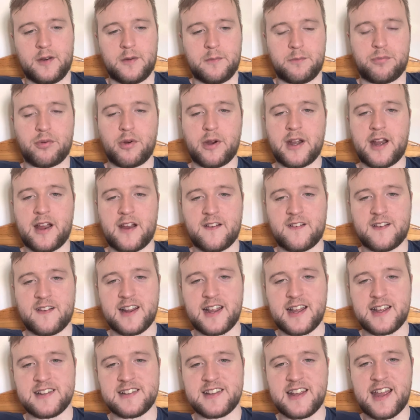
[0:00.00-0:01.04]
Bruno
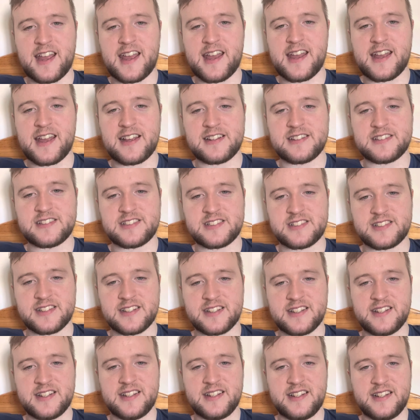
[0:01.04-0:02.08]
Fernandes,
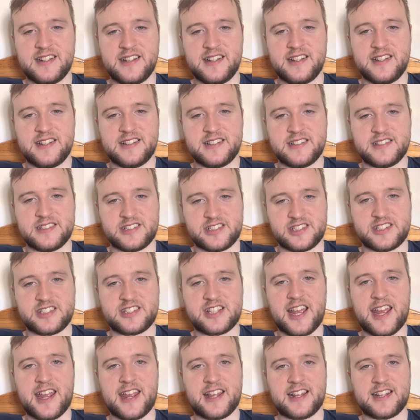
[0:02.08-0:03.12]

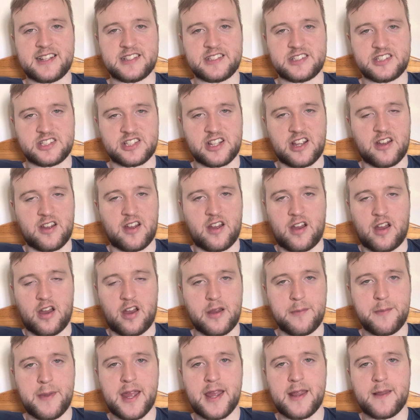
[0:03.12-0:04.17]
6.
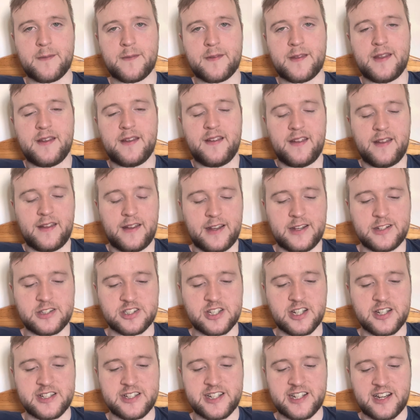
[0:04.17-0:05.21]
I mean, he's
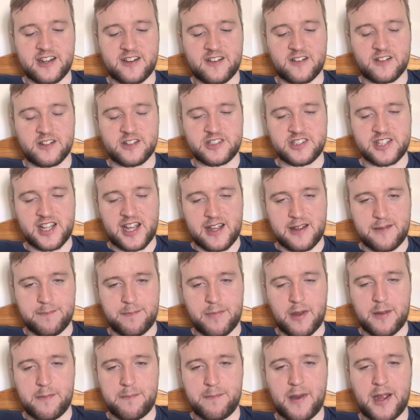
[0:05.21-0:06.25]
good in the first half,
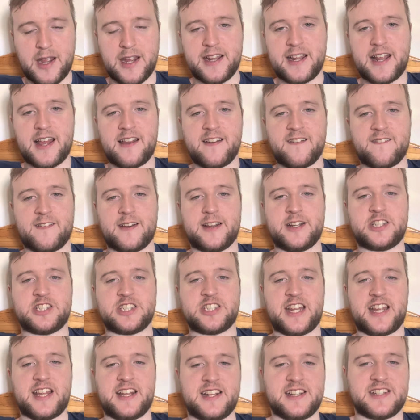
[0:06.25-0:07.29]
but buying
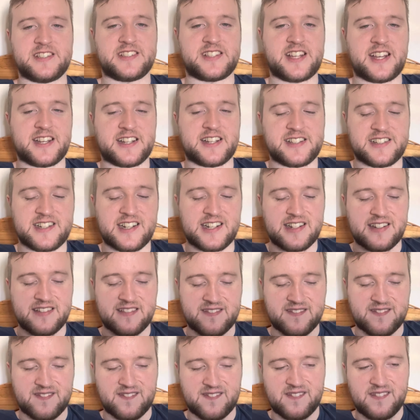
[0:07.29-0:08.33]
average in the second half.
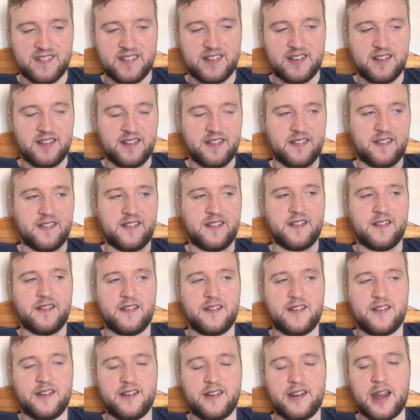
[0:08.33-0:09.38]

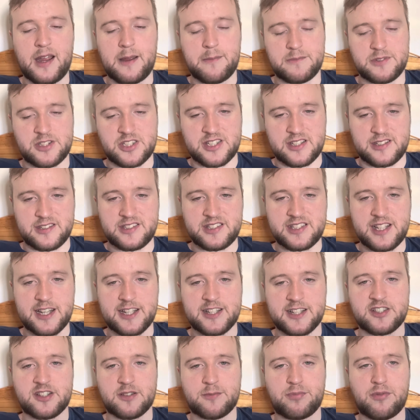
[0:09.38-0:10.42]
Yep, so
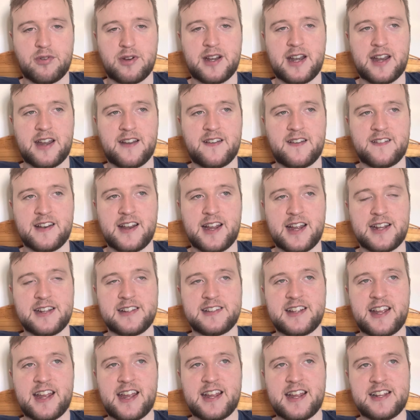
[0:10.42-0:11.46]
6 for Bruno
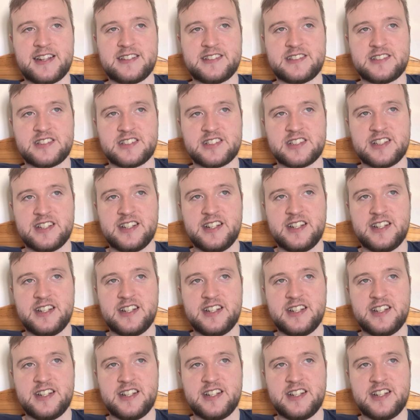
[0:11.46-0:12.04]
Fernandes.